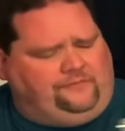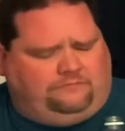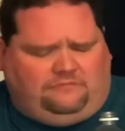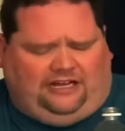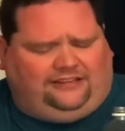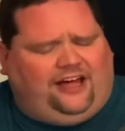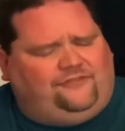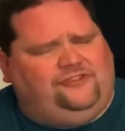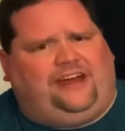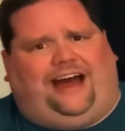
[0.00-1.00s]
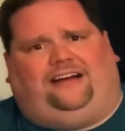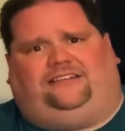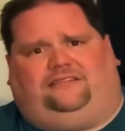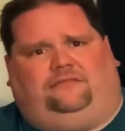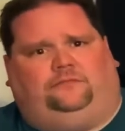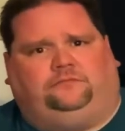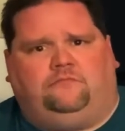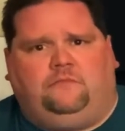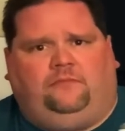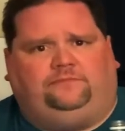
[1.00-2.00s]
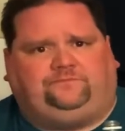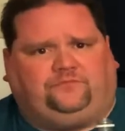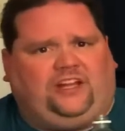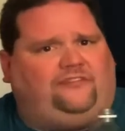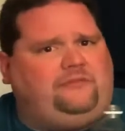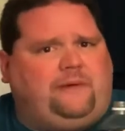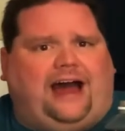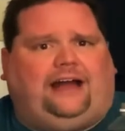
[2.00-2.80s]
I love you guys. Love me back.